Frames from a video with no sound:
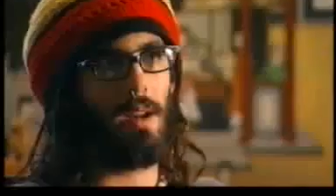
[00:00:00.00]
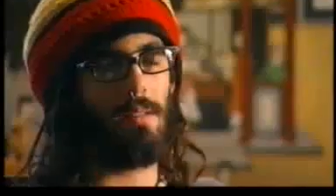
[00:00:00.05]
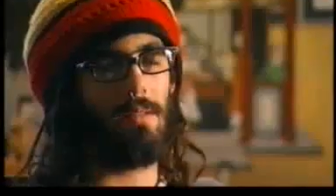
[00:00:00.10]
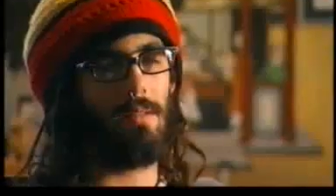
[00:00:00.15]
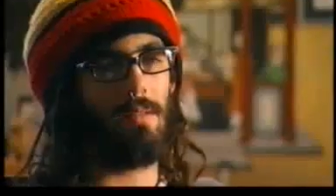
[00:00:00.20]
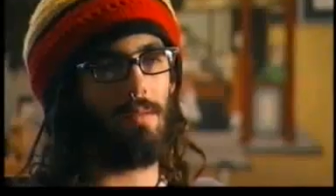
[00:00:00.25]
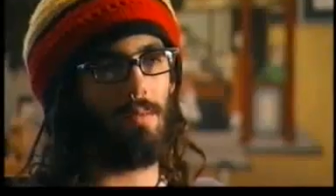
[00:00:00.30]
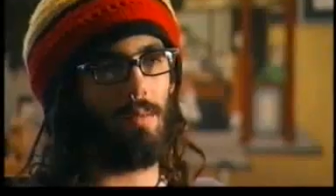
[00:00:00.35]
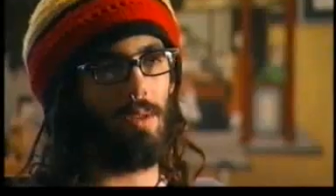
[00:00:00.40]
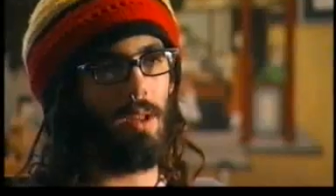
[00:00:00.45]
I
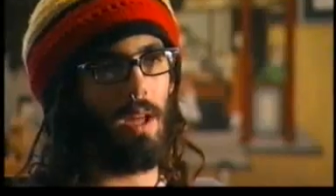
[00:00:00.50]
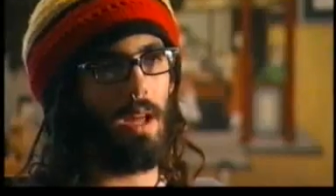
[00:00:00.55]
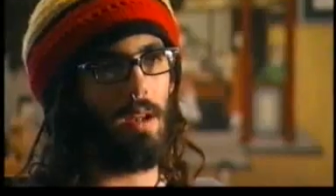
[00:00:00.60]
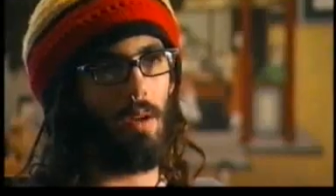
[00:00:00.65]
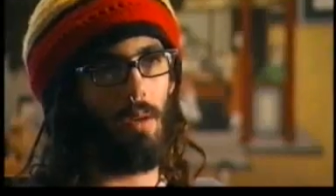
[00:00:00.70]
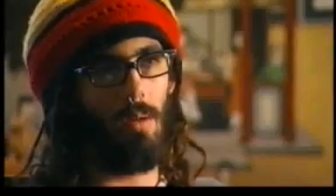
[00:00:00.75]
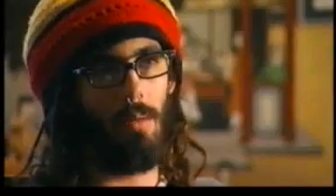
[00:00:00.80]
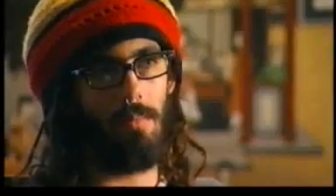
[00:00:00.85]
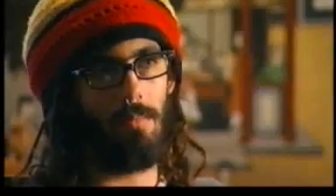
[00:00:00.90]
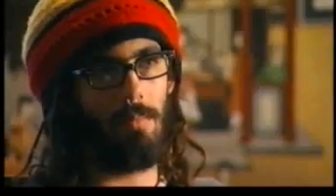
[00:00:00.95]
really had
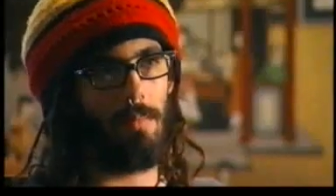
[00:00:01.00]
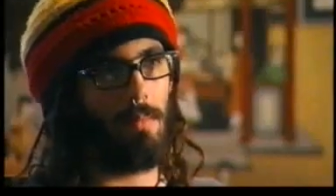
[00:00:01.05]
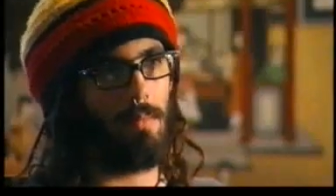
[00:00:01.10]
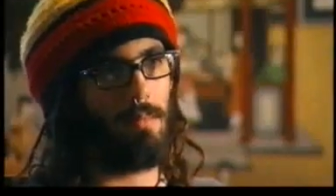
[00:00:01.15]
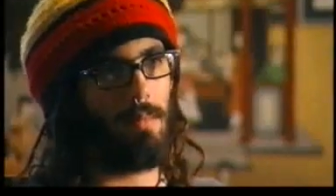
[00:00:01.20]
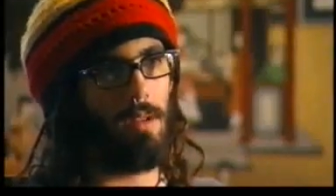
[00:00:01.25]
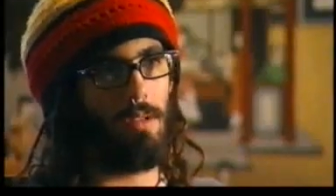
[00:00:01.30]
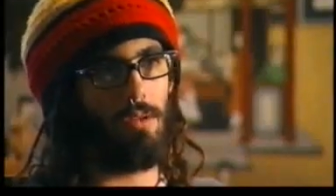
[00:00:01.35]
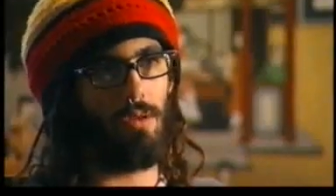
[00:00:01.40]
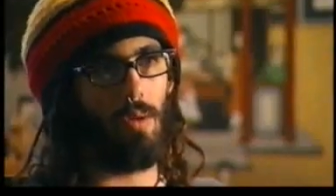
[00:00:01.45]
no
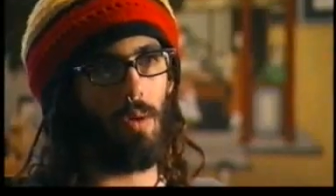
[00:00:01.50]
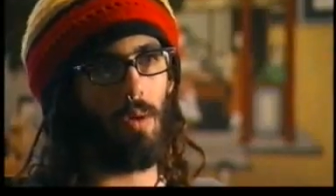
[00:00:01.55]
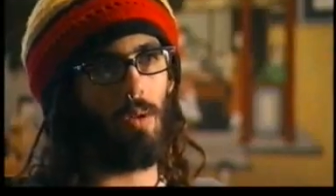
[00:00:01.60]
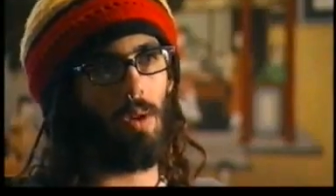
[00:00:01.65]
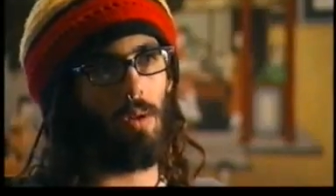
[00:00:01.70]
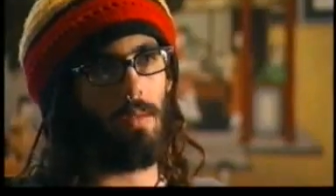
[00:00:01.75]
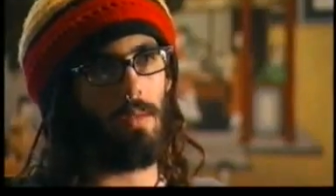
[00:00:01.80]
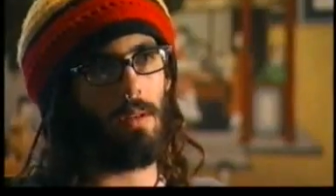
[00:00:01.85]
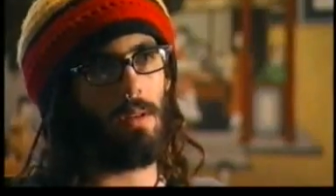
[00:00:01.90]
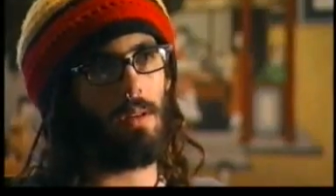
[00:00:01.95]
control
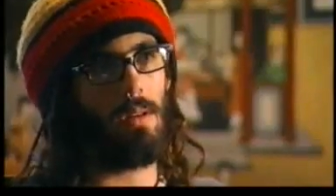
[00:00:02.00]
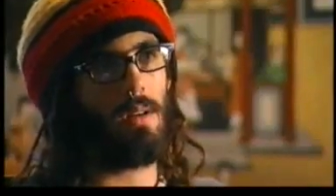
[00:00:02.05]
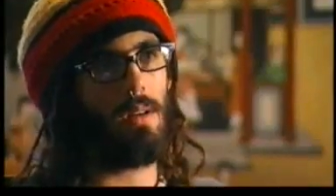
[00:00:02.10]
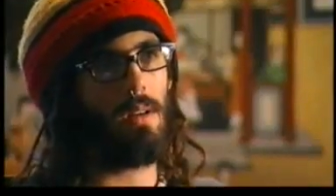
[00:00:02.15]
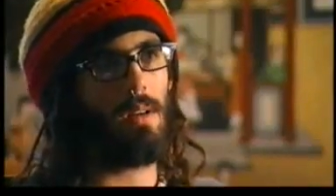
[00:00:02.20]
over.